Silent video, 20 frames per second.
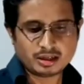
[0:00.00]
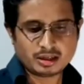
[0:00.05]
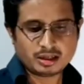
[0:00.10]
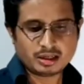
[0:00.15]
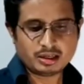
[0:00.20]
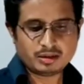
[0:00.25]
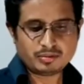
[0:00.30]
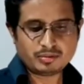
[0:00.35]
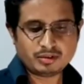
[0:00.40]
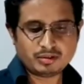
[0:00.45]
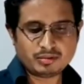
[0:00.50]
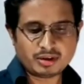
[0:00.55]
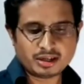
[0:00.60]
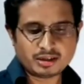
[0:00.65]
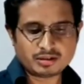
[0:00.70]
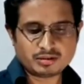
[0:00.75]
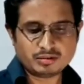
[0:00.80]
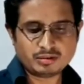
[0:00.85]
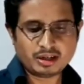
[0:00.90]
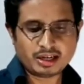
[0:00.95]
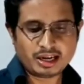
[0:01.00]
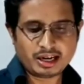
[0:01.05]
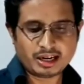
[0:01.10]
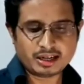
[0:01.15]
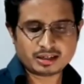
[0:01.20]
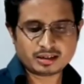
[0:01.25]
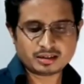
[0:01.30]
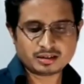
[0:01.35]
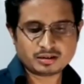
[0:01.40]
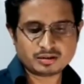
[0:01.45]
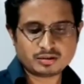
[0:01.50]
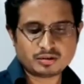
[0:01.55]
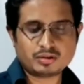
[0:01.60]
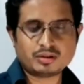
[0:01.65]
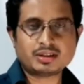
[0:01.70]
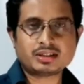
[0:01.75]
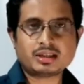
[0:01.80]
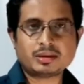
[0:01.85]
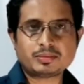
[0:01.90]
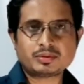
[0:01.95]
If we want to add or
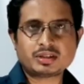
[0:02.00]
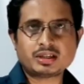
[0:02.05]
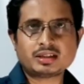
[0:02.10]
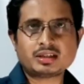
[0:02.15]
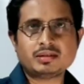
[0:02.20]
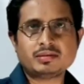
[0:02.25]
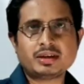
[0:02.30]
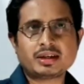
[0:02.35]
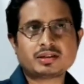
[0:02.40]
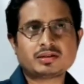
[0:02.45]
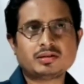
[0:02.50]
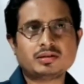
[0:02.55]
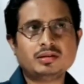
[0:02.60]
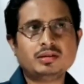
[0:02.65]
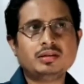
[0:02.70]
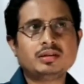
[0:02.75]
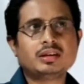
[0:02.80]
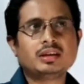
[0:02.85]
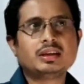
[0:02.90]
subtract a vector,